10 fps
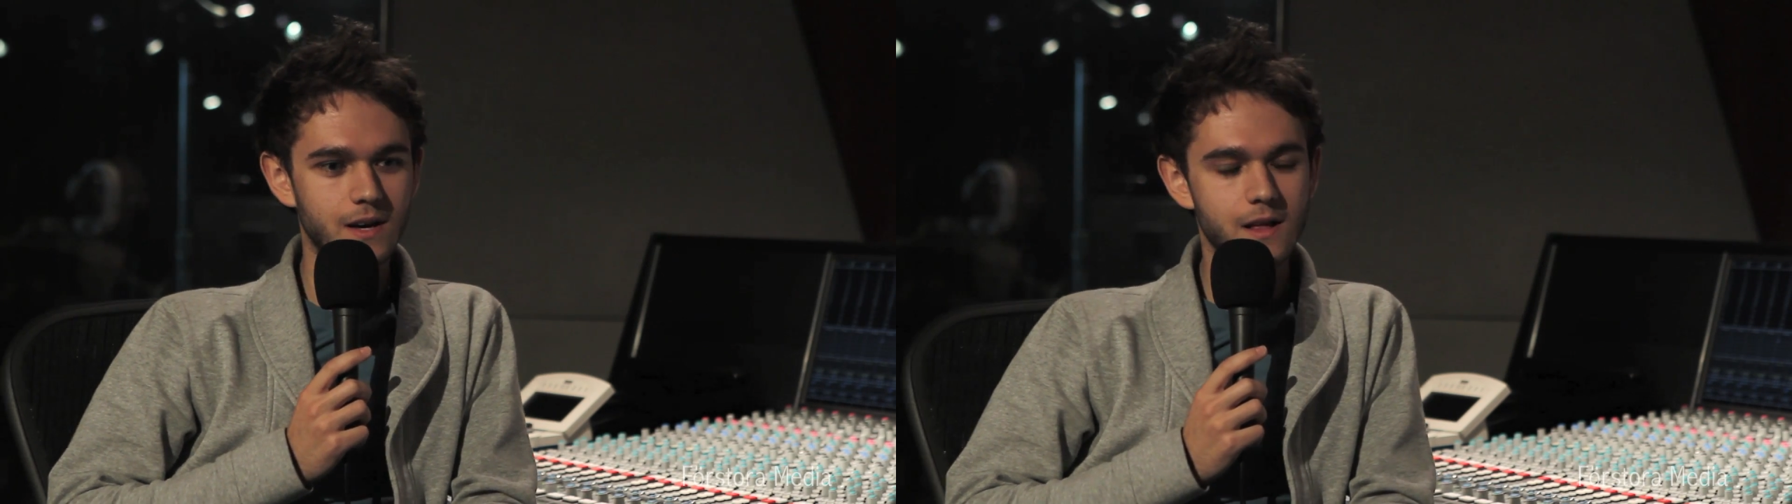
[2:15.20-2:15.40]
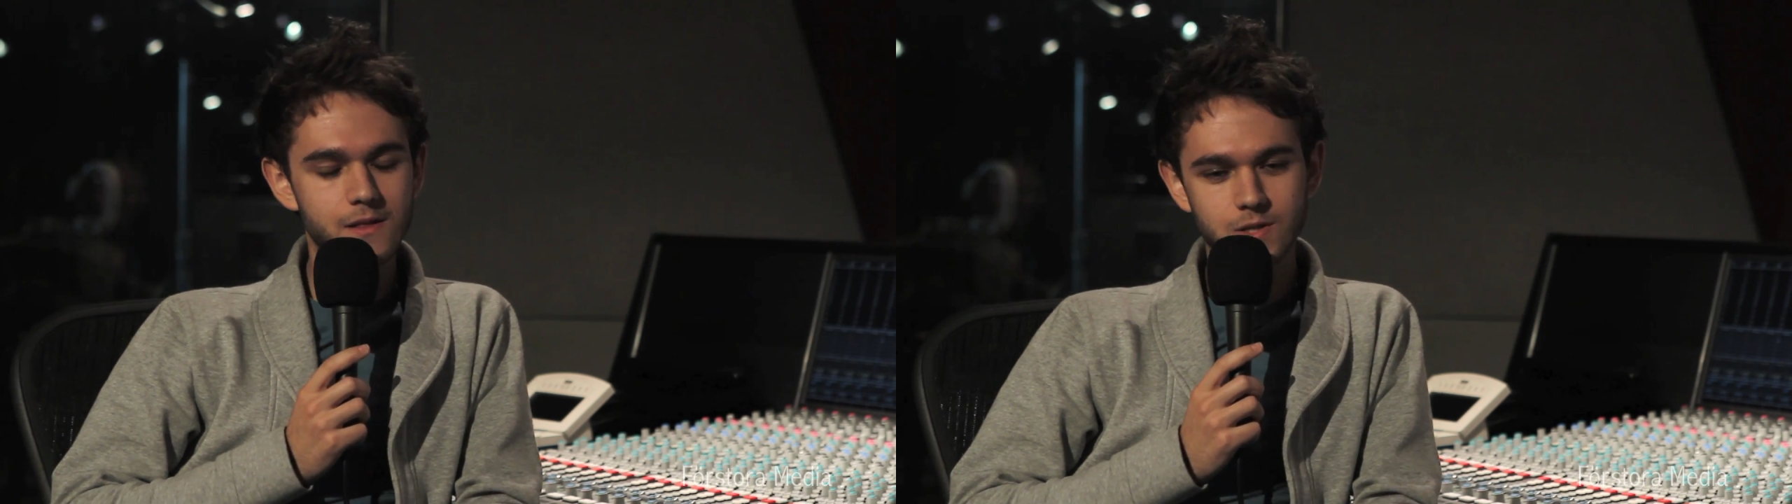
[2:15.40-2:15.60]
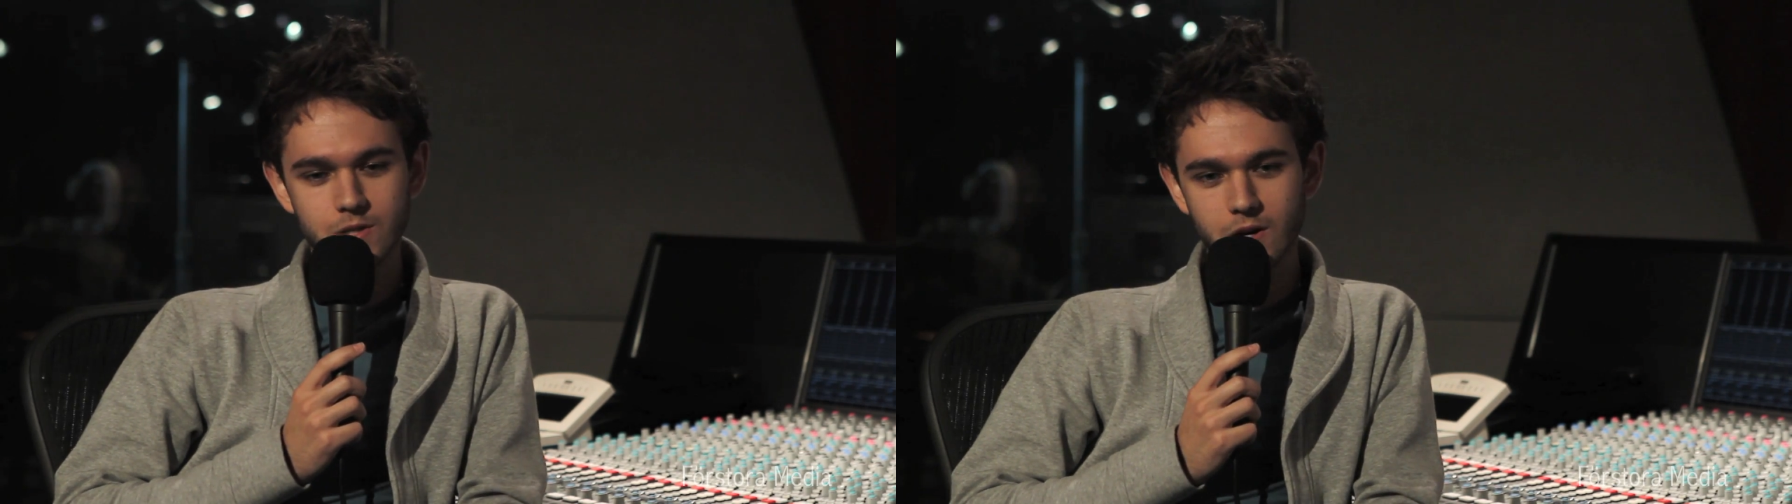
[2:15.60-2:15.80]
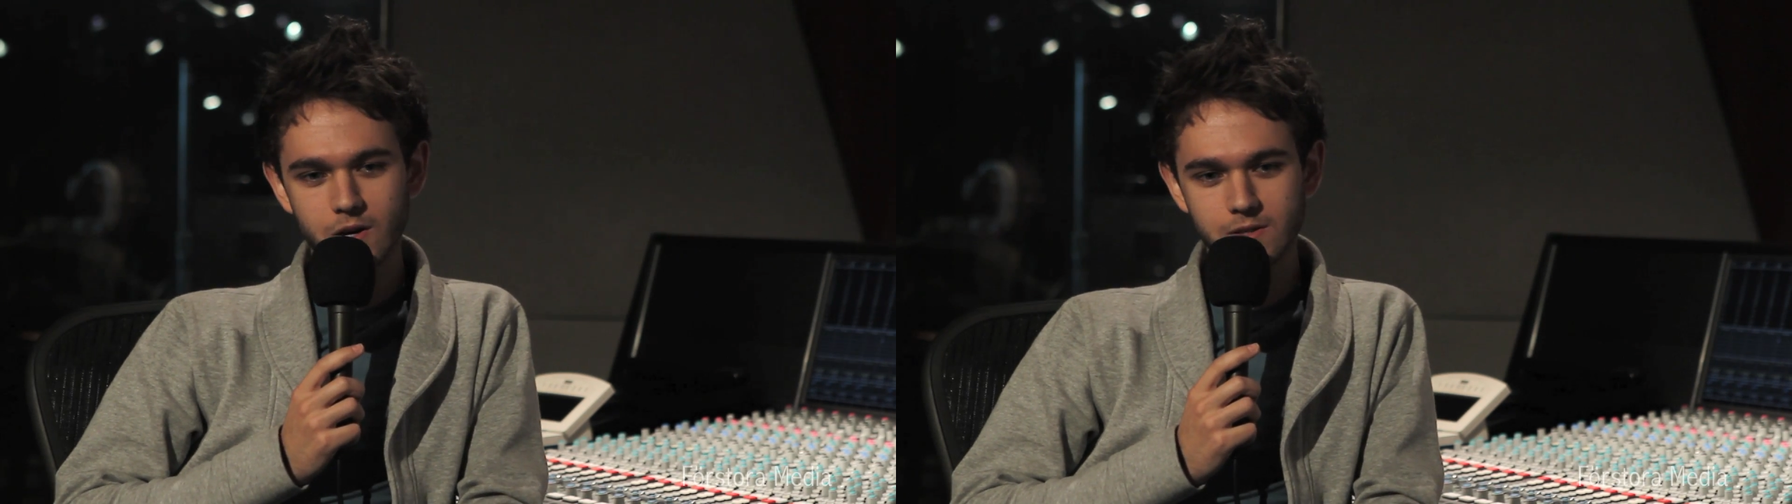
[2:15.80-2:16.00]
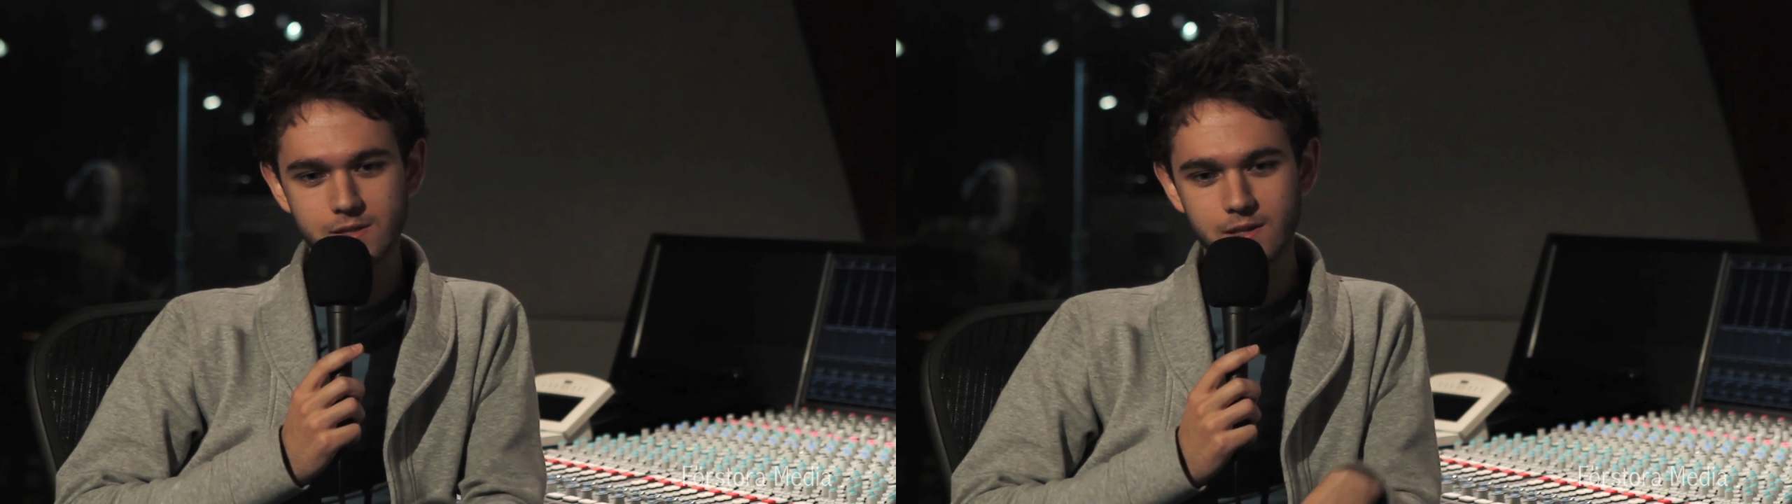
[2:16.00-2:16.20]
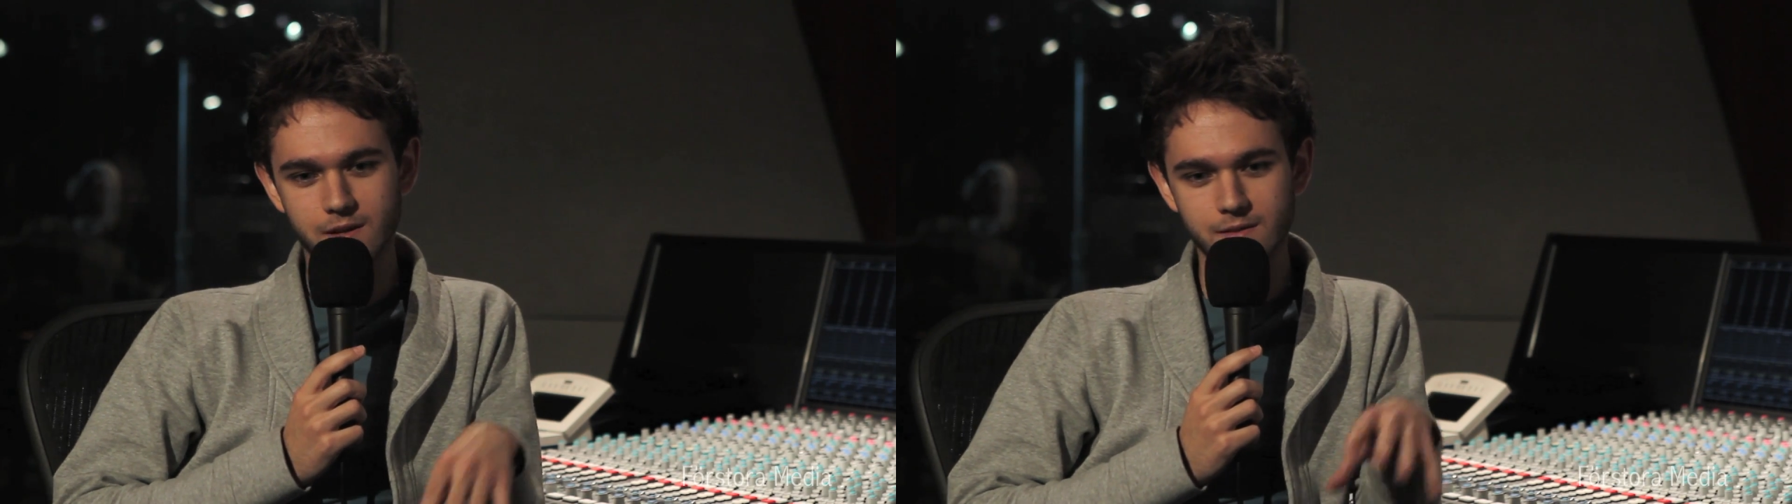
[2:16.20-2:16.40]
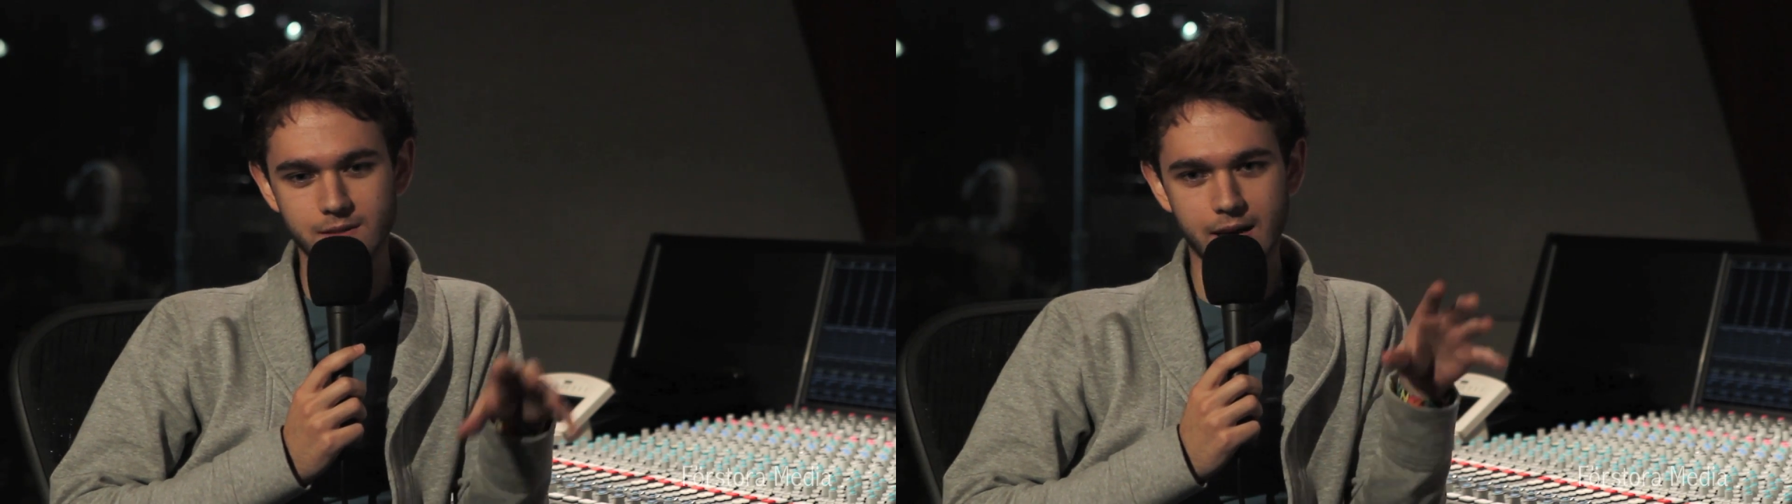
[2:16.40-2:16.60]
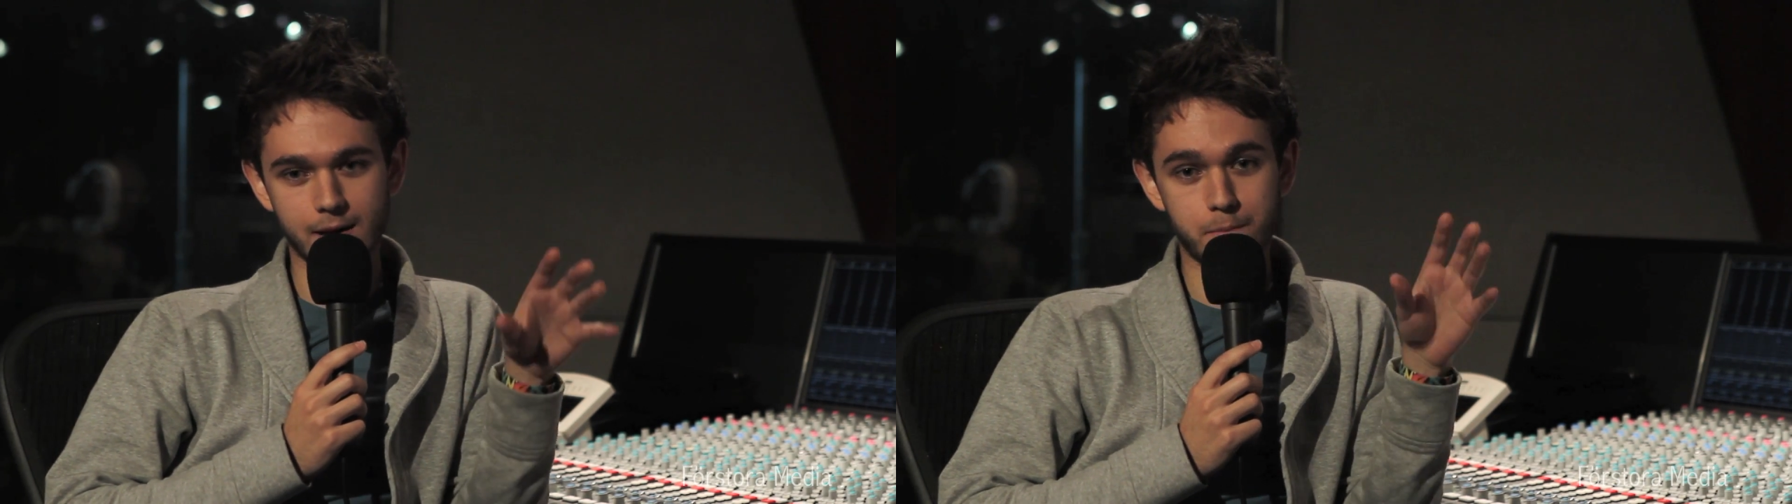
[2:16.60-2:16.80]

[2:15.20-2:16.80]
the songs that get